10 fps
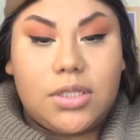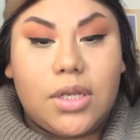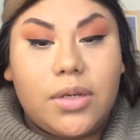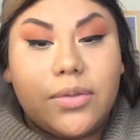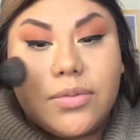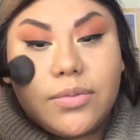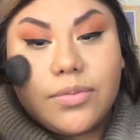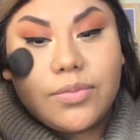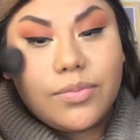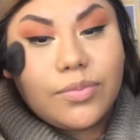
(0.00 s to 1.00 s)
So,
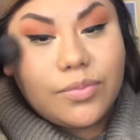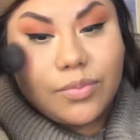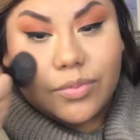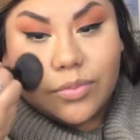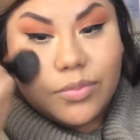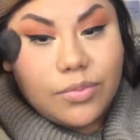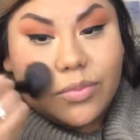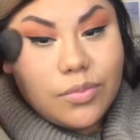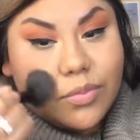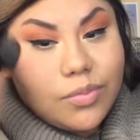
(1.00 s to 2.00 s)
and if you
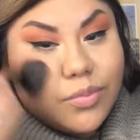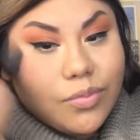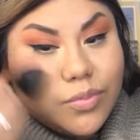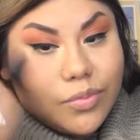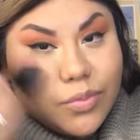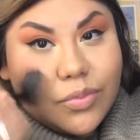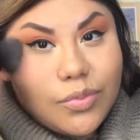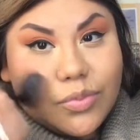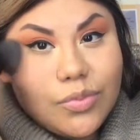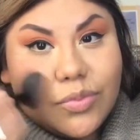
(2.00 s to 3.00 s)
feel like you
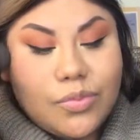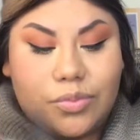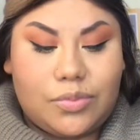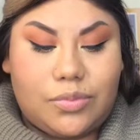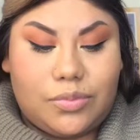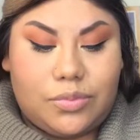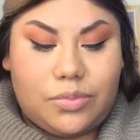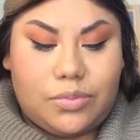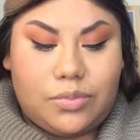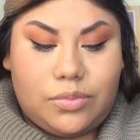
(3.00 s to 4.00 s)
went too
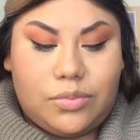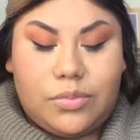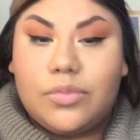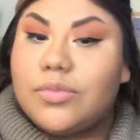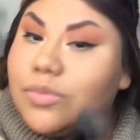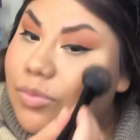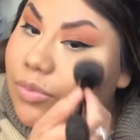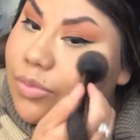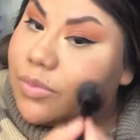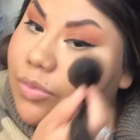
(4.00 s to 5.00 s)
hard with
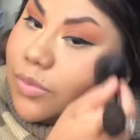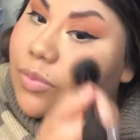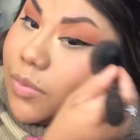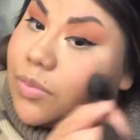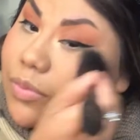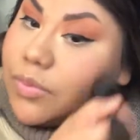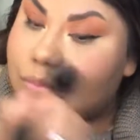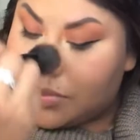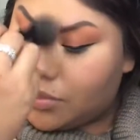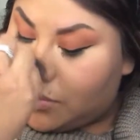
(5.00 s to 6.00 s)
the blush, you can
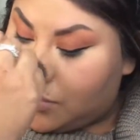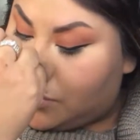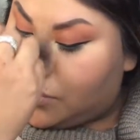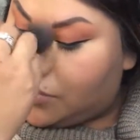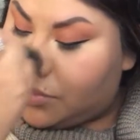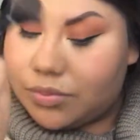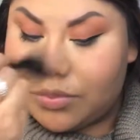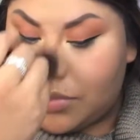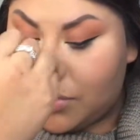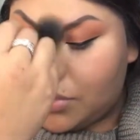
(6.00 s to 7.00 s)
always go over it
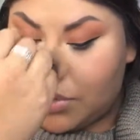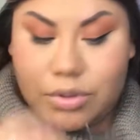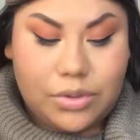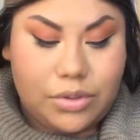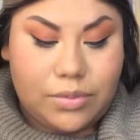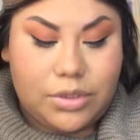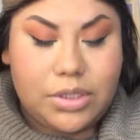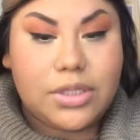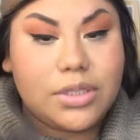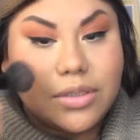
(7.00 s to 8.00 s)
with your
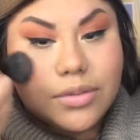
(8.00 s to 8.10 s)
same